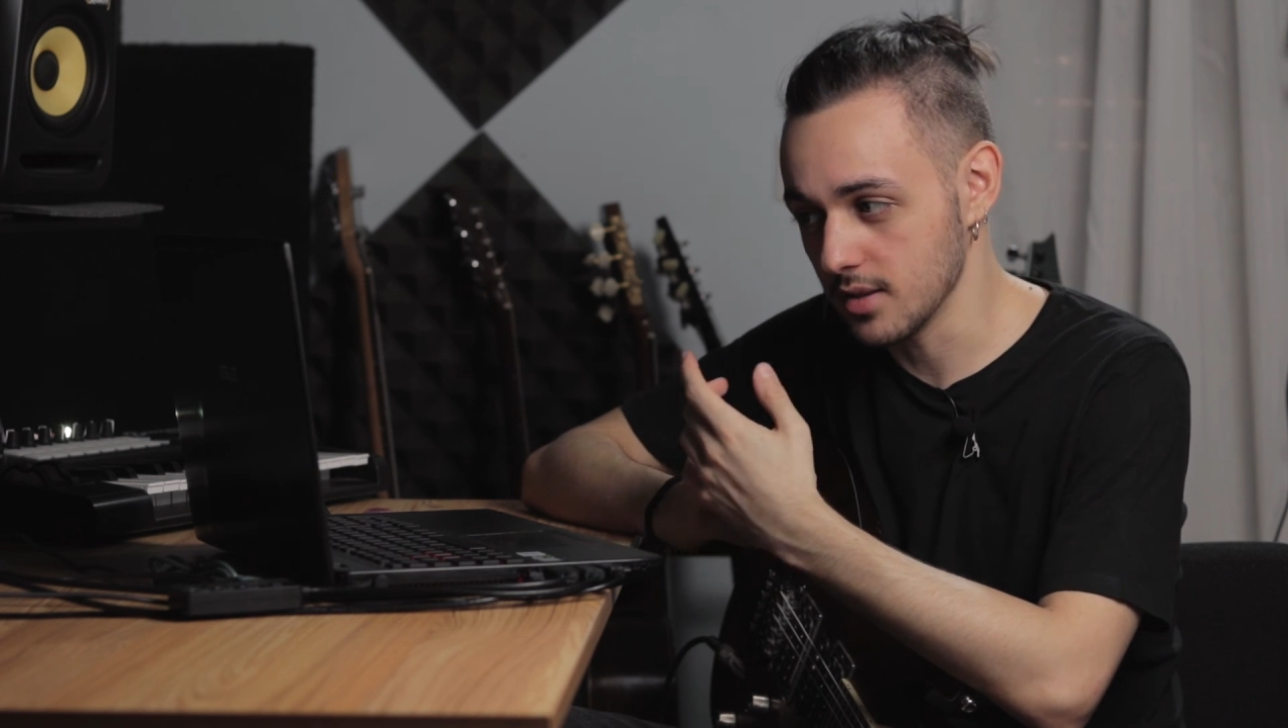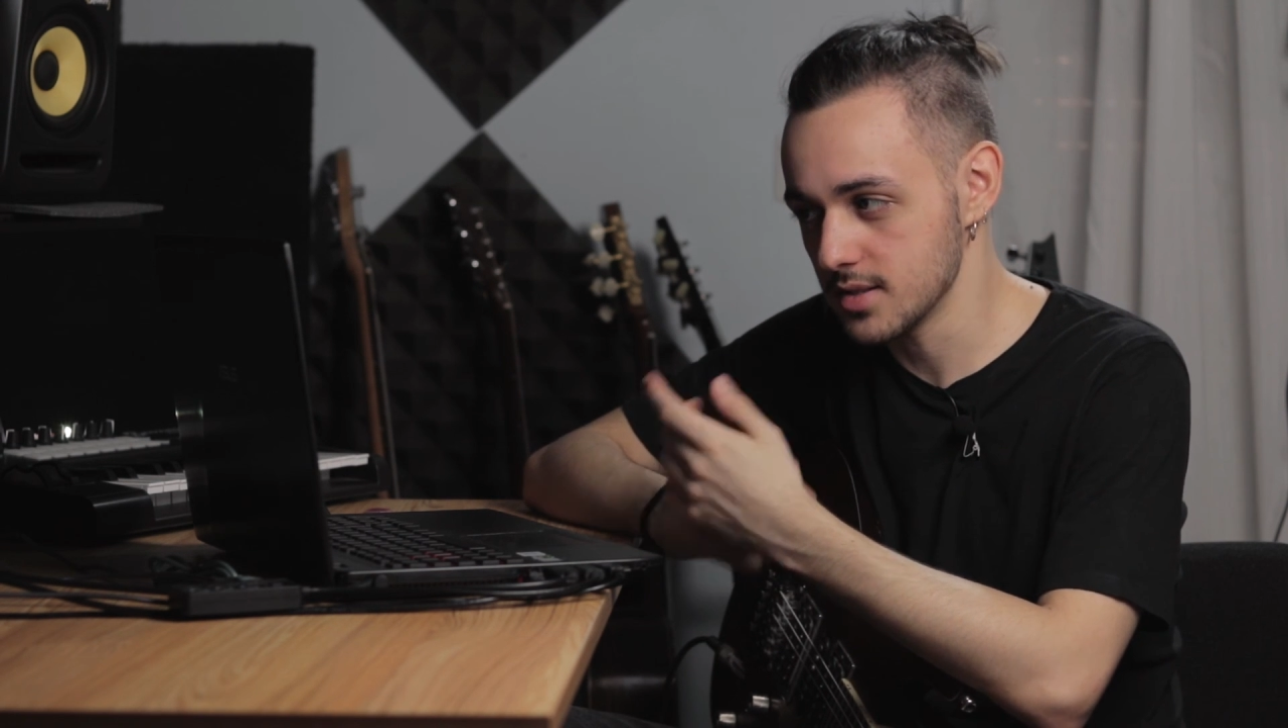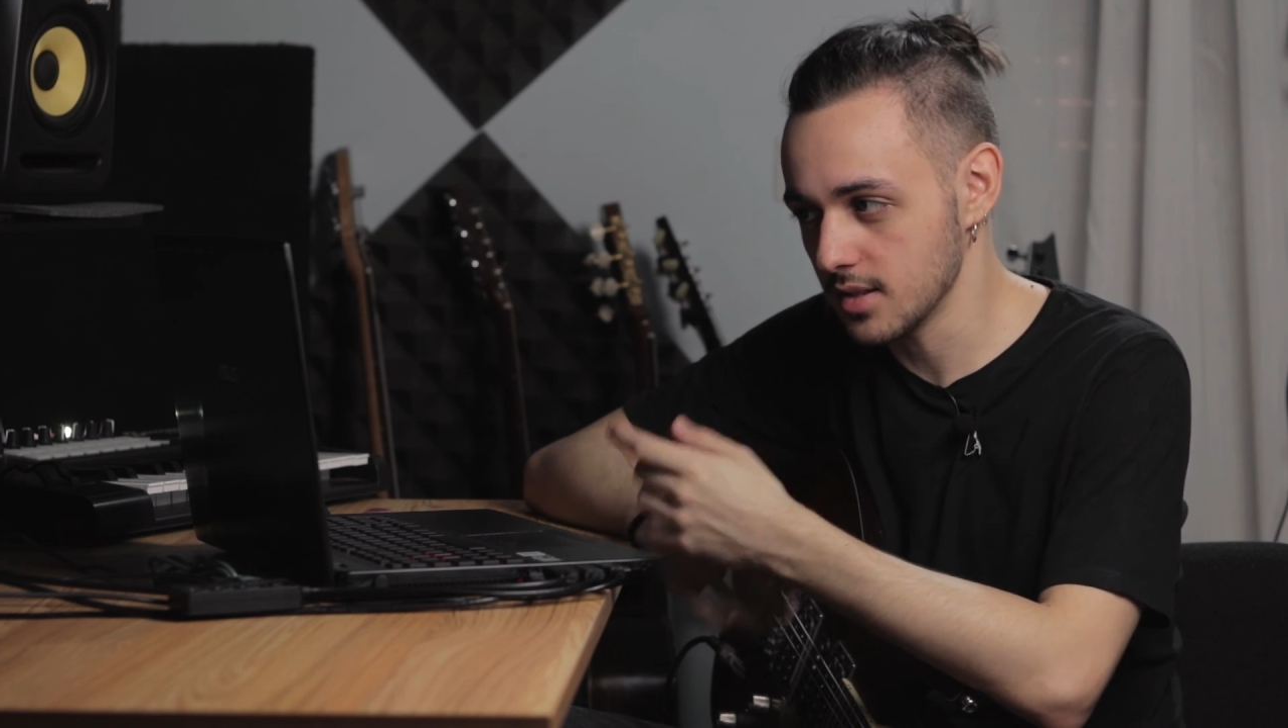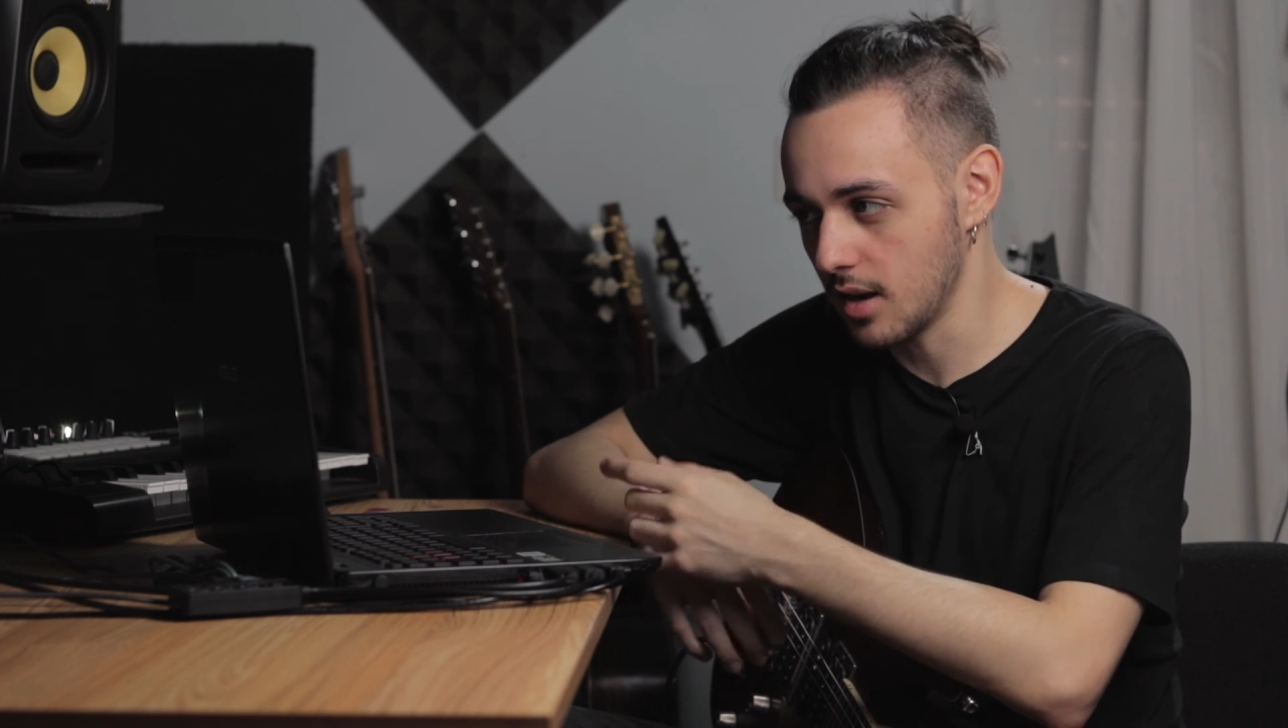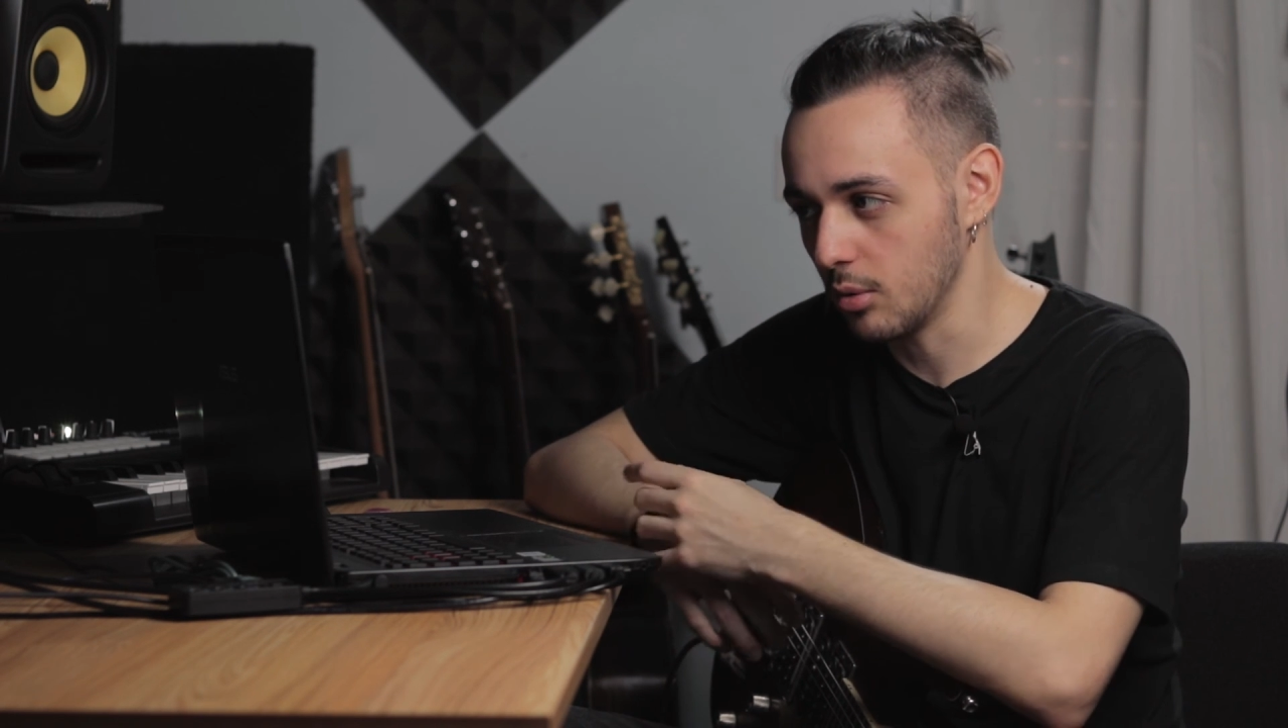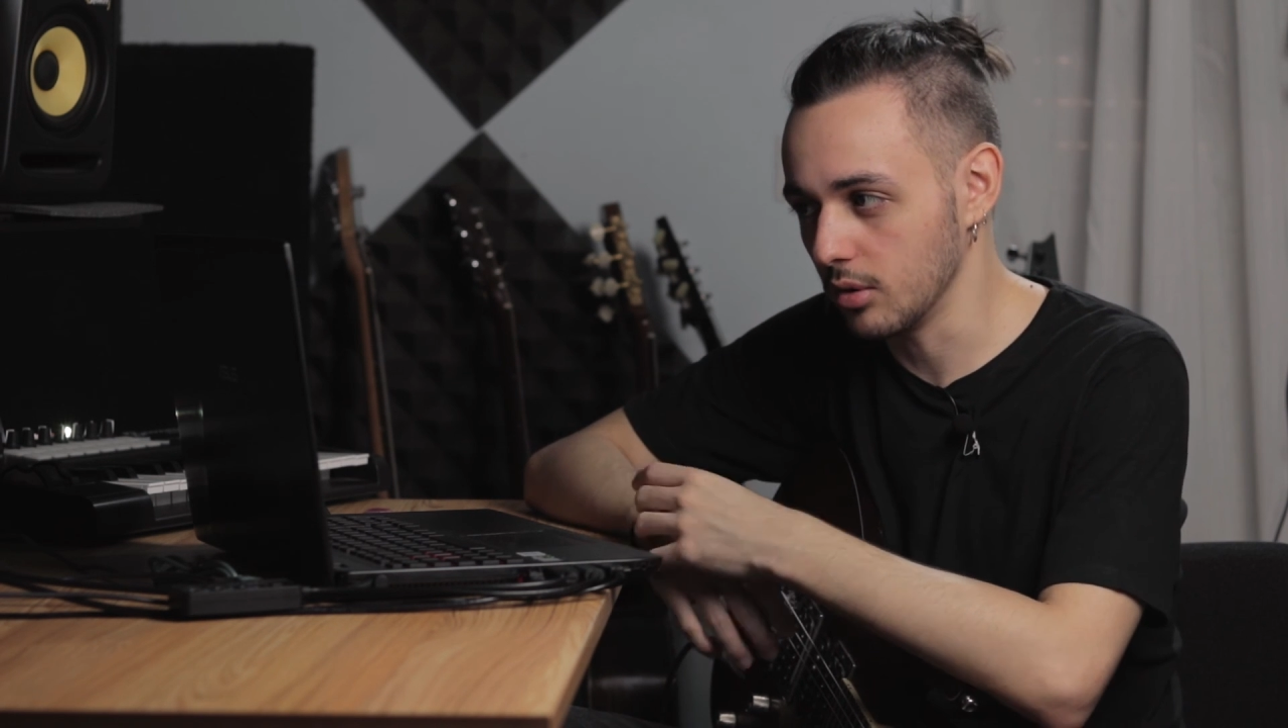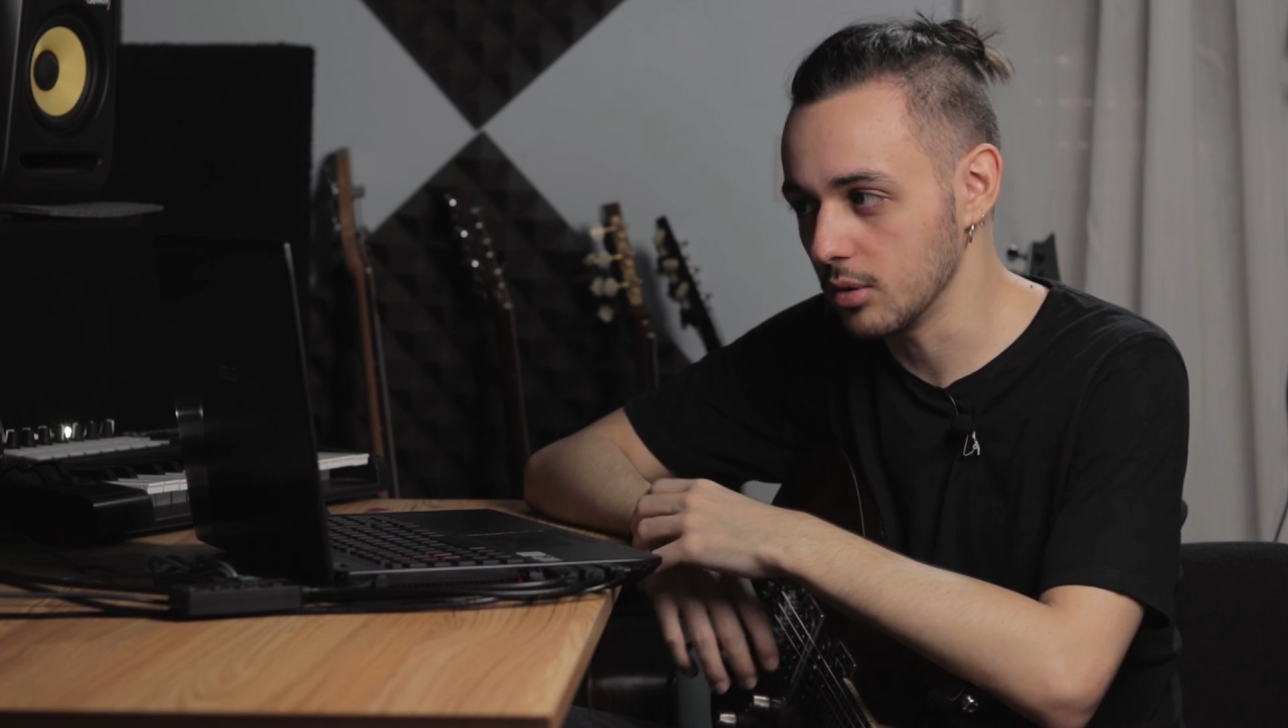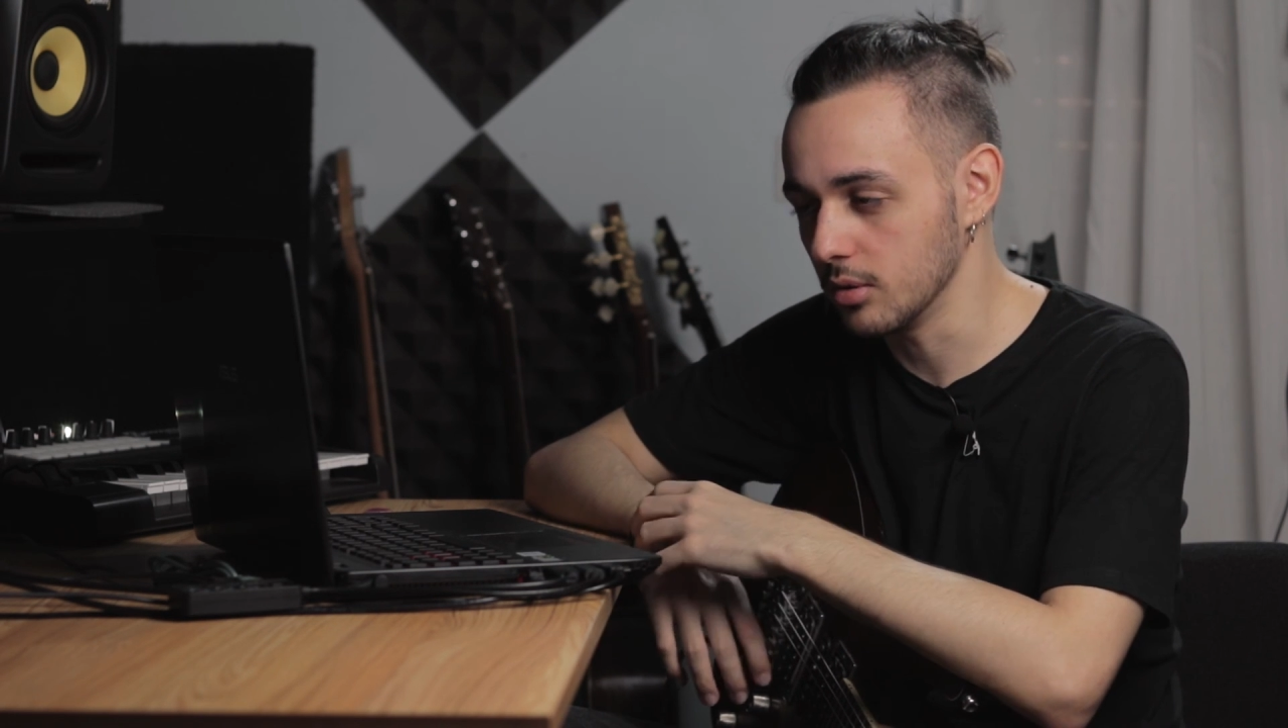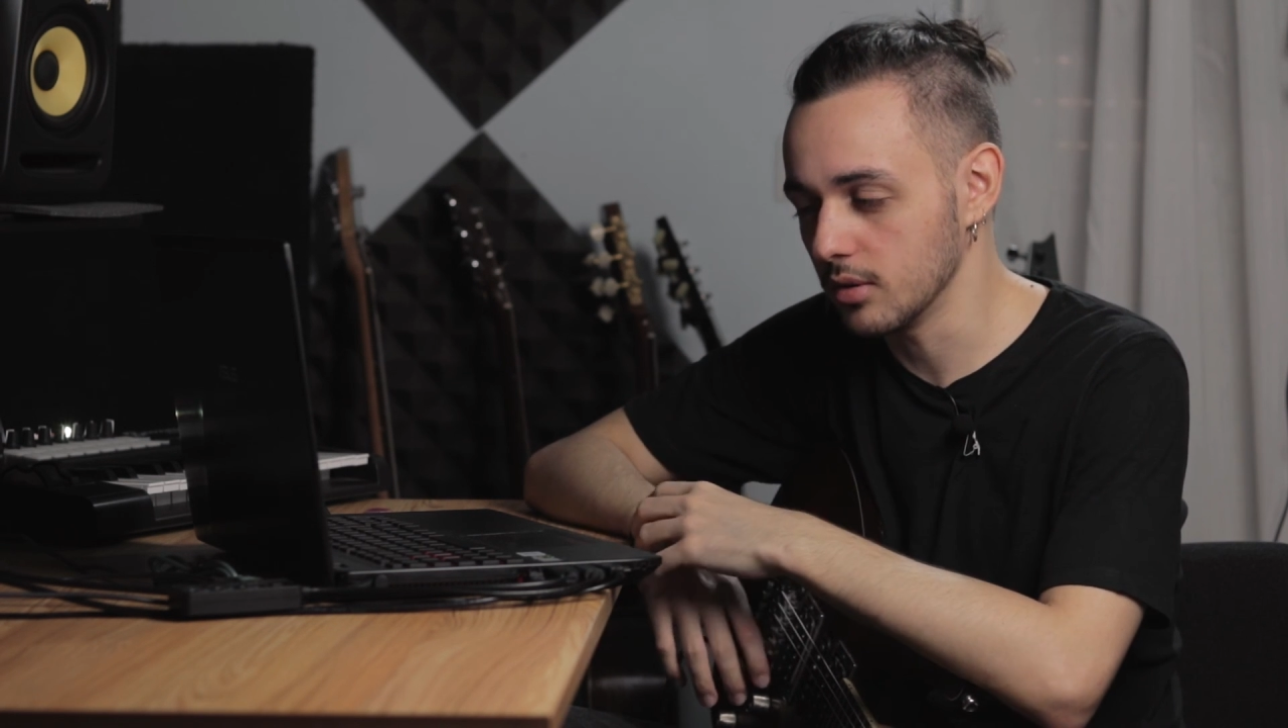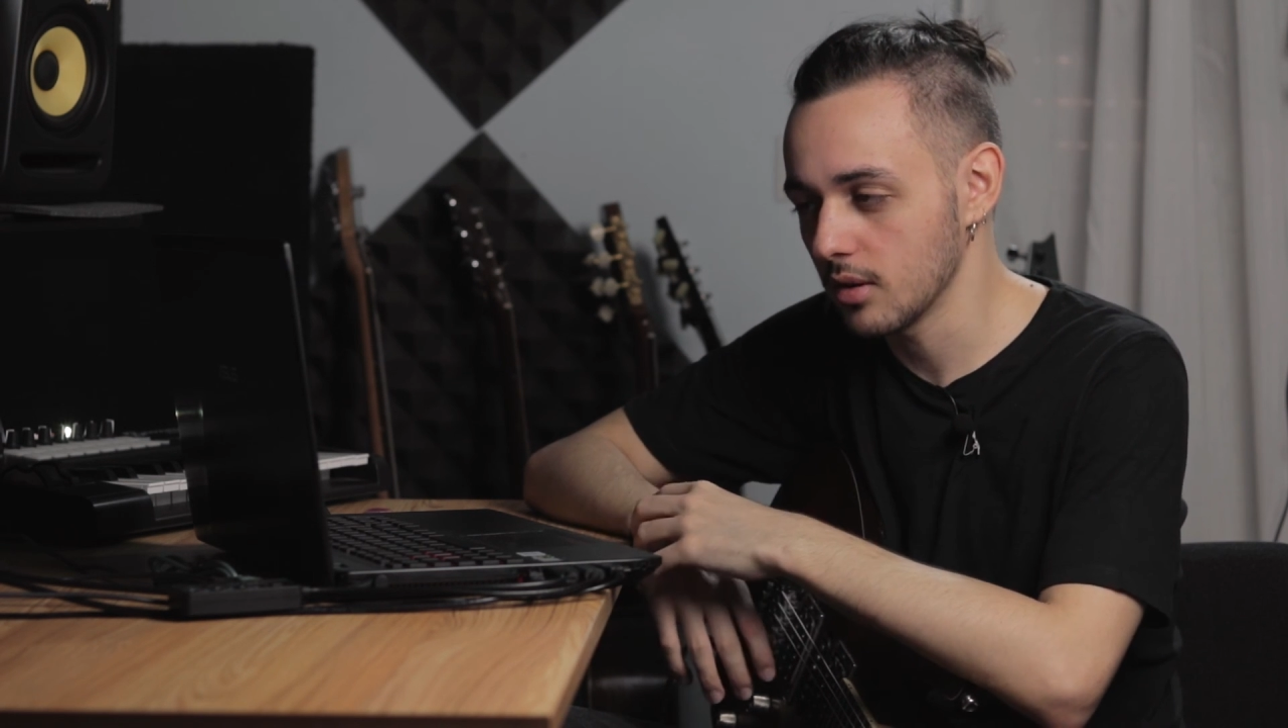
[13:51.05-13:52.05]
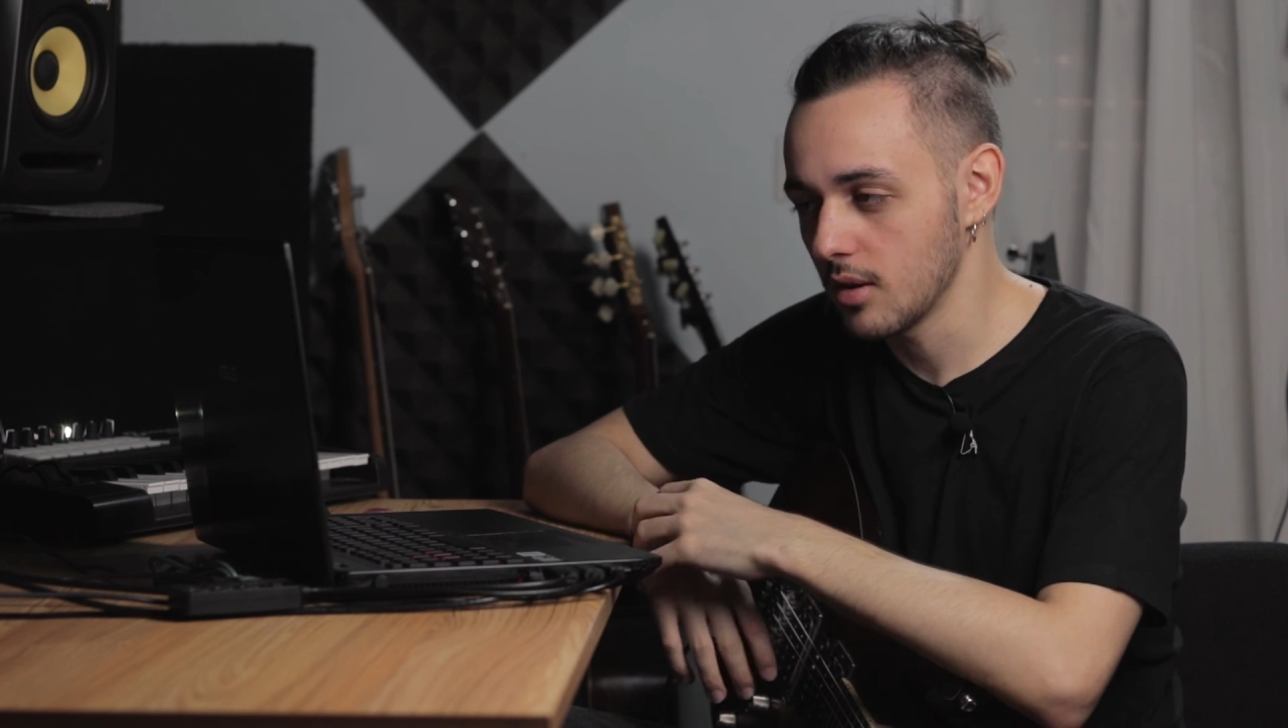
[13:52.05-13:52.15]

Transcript: them sound good.